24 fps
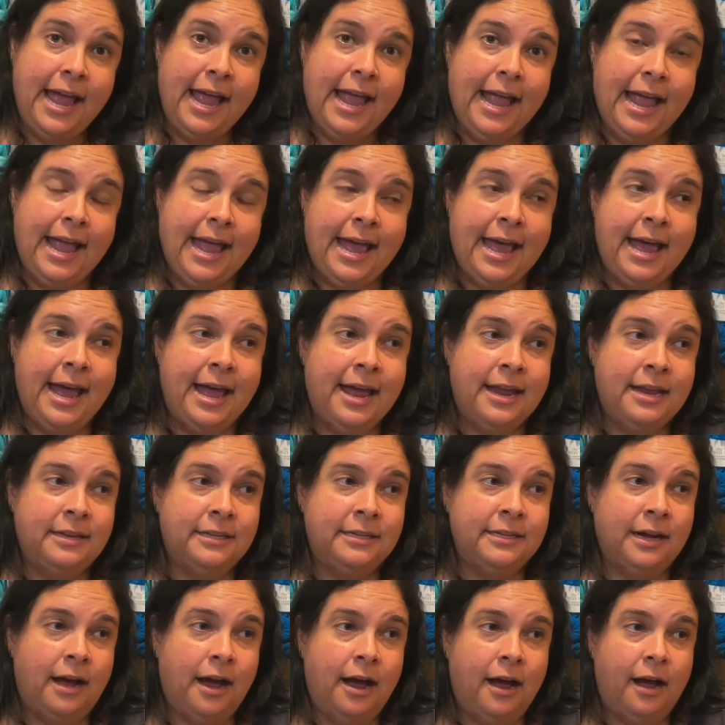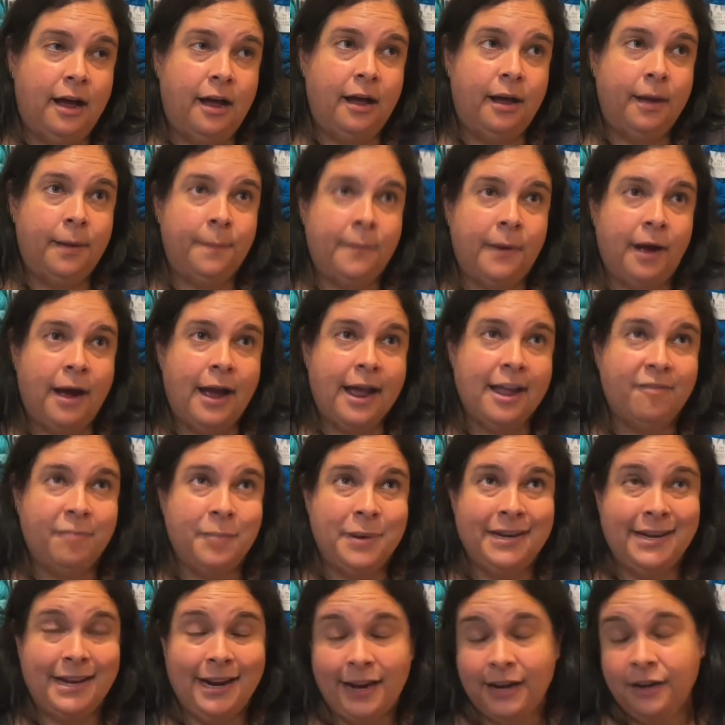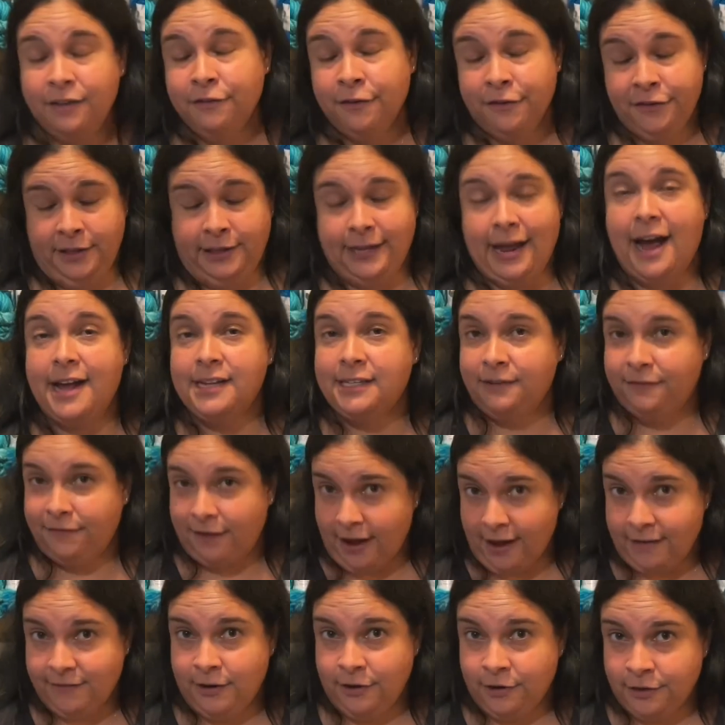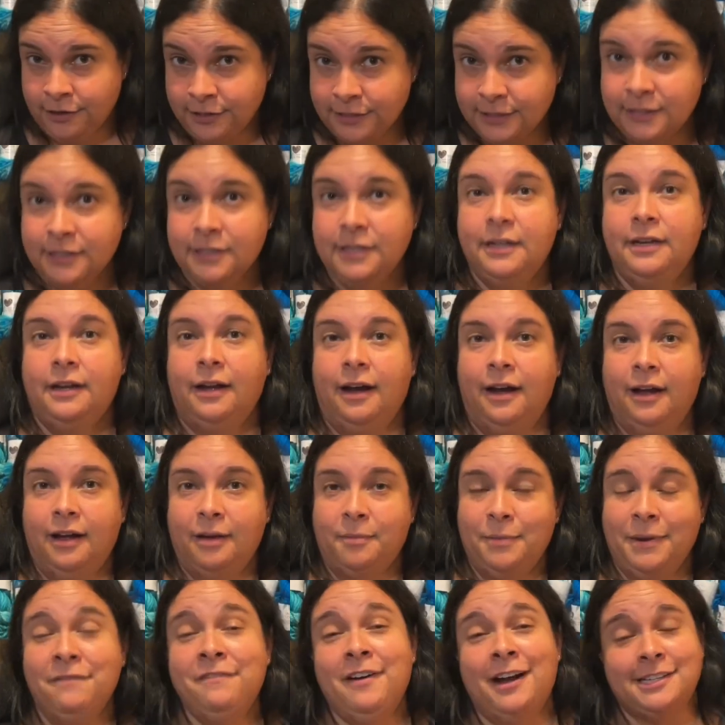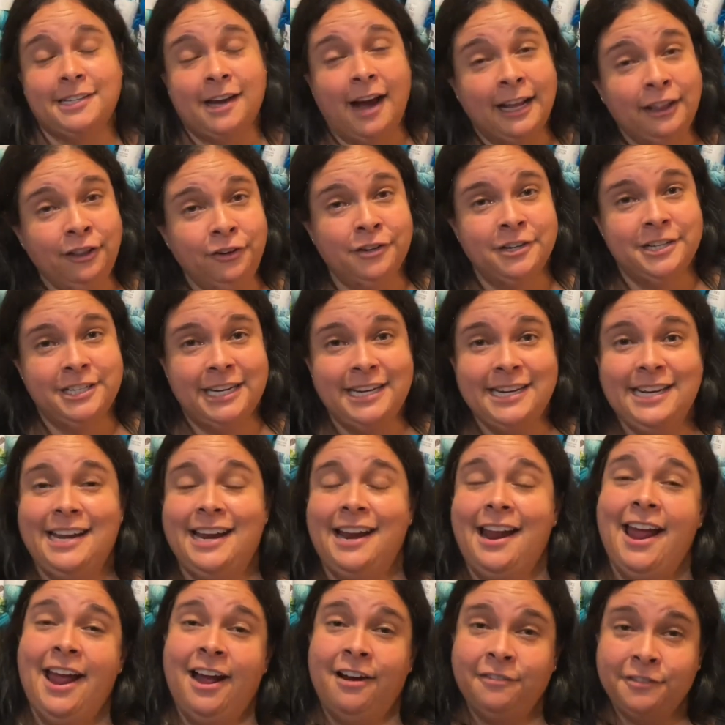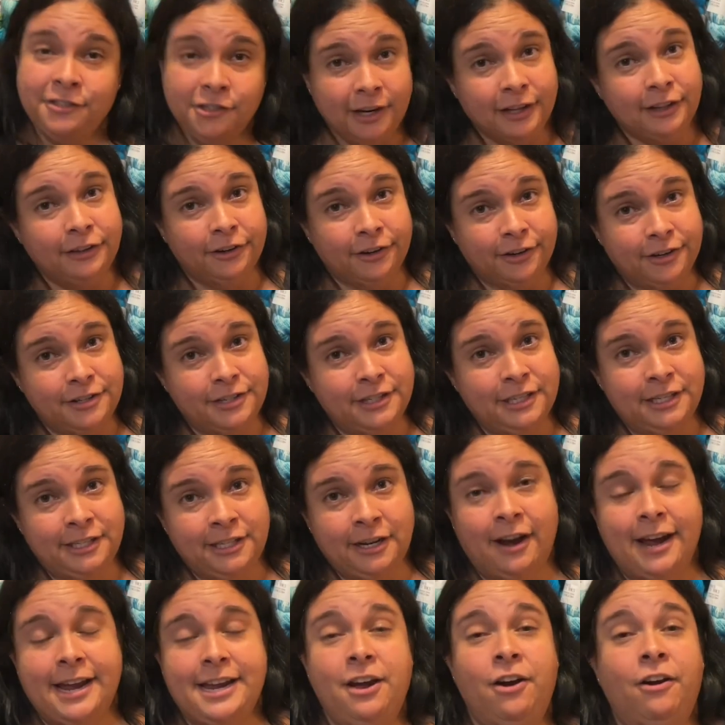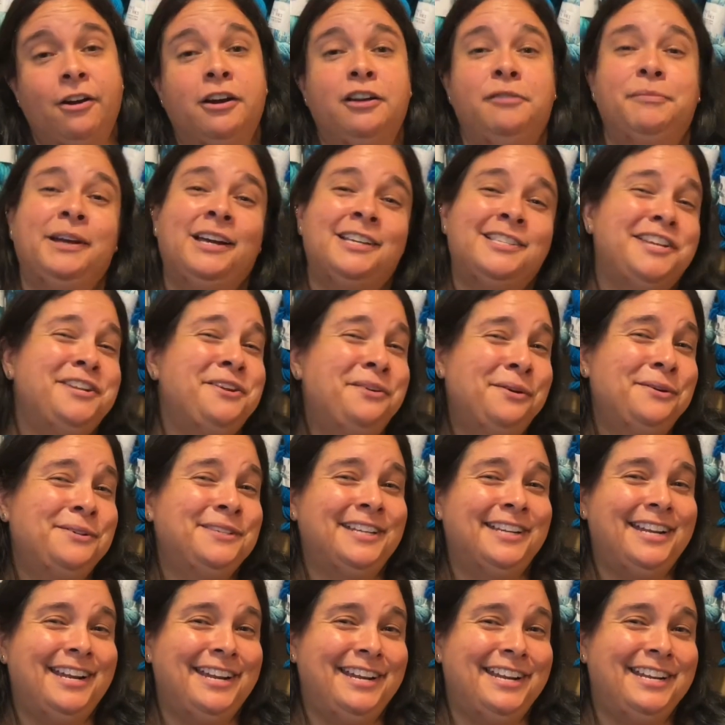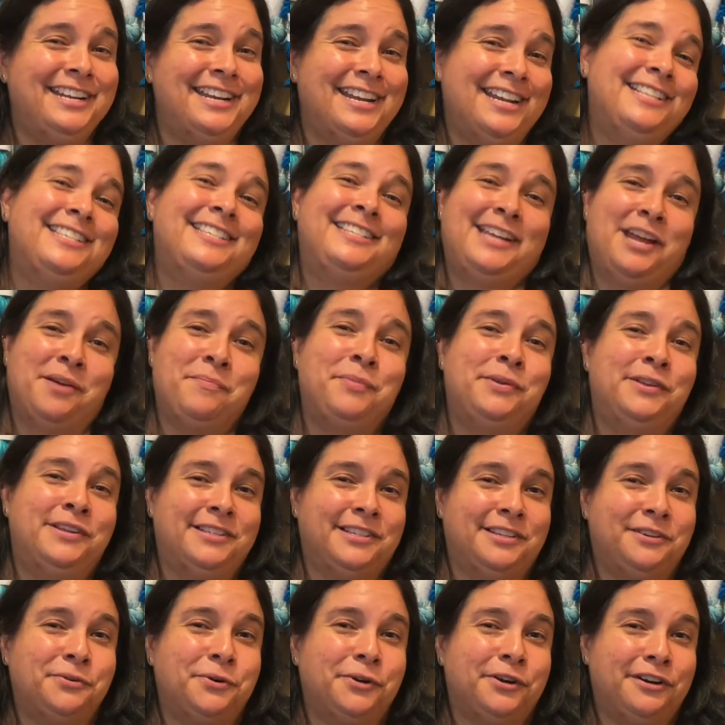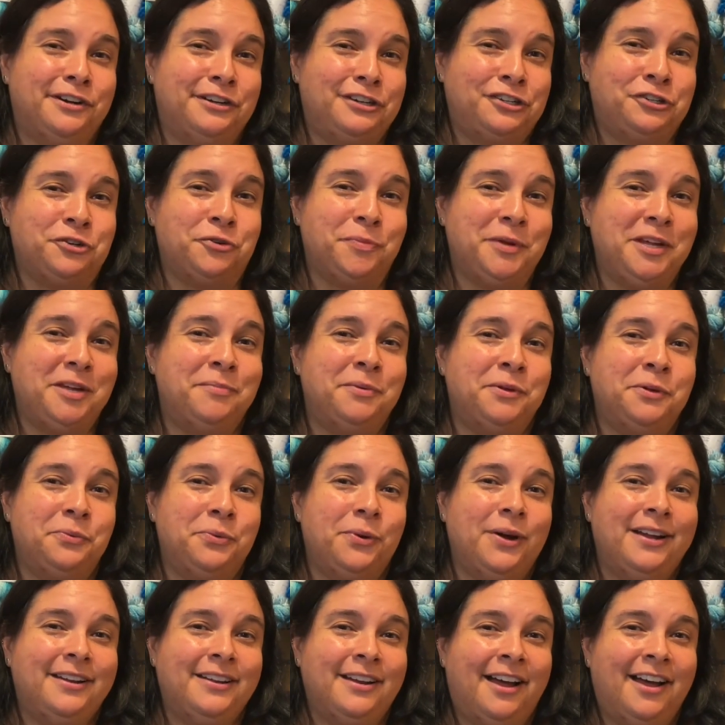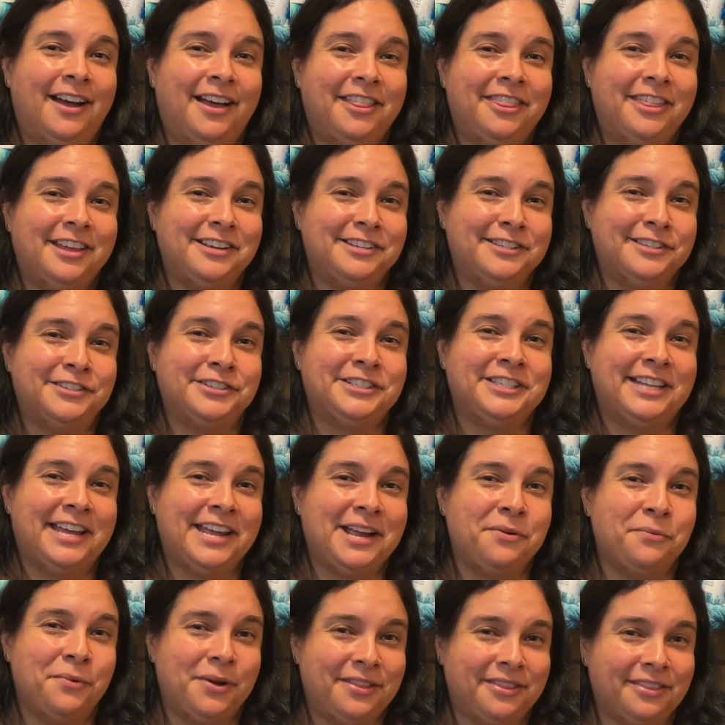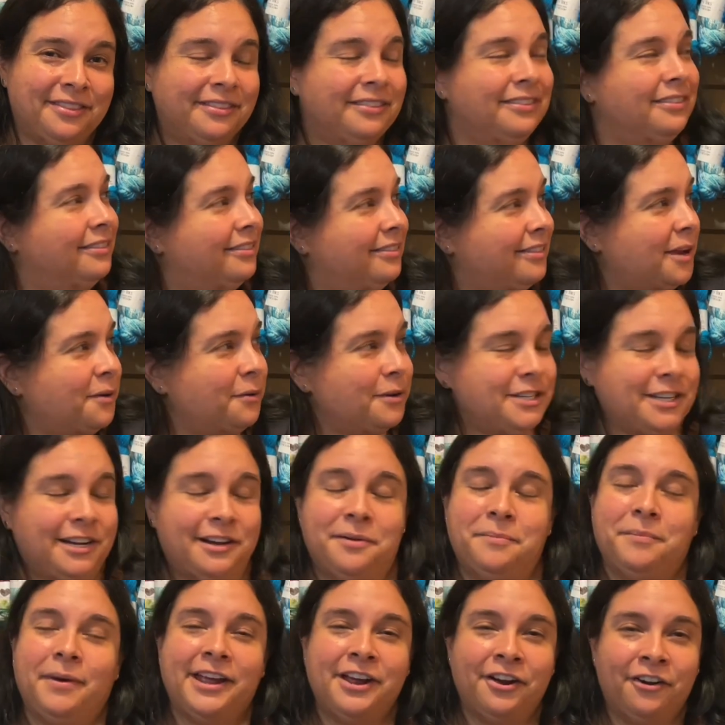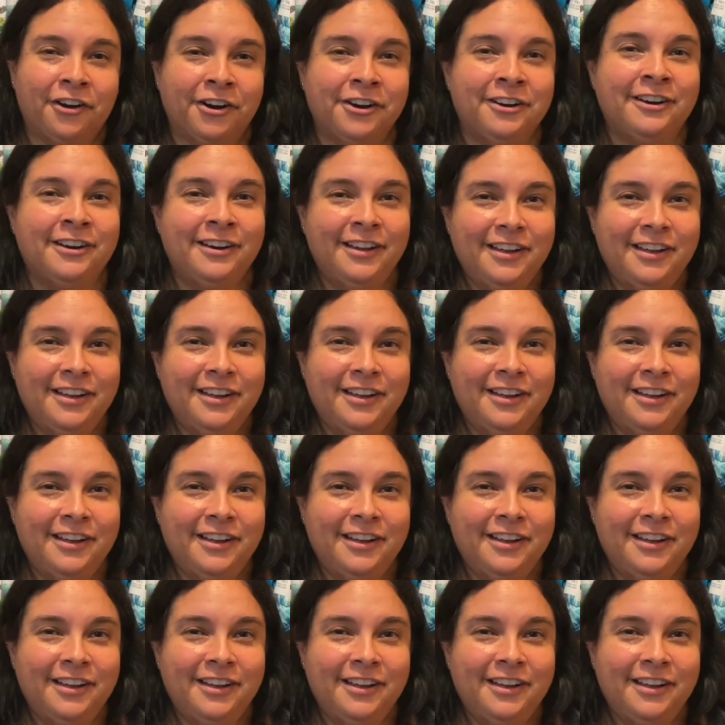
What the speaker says: And I've been knitting for the last 5 years. In fact, I learned to knit after I learned to dye yarn because I knew I was going to need knit samples in order to show people what things looked like when they were done in my yarn.